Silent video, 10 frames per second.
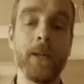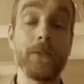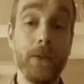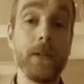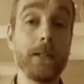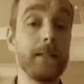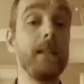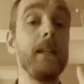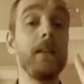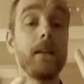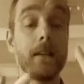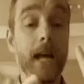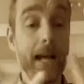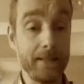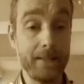So you can see that
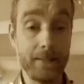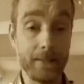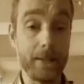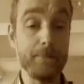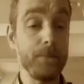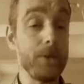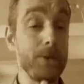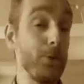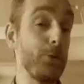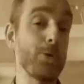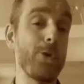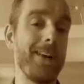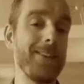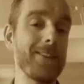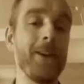that system, the news
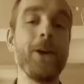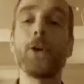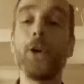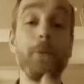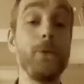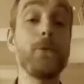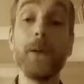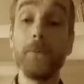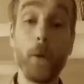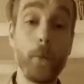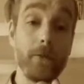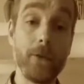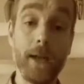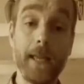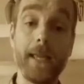stories, coupled with what we've
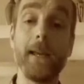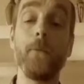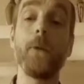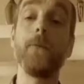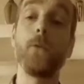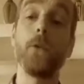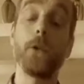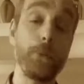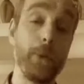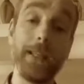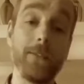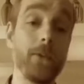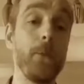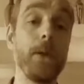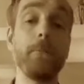got here, with all the tweets
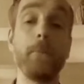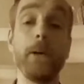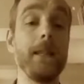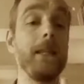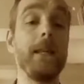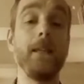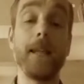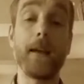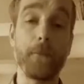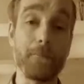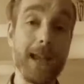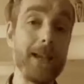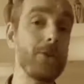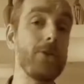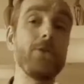that we can put in the
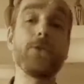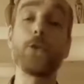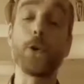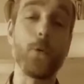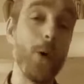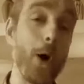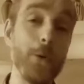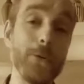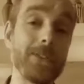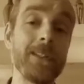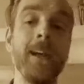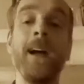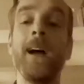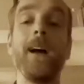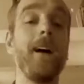affirmations and the quotes,
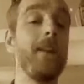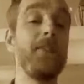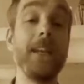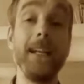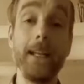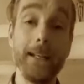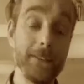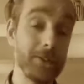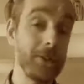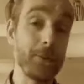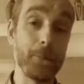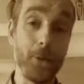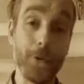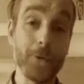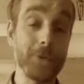the links to the
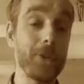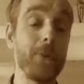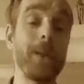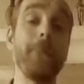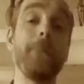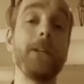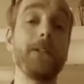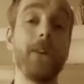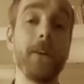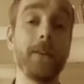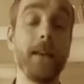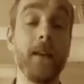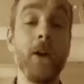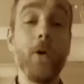product so that we can monetize it,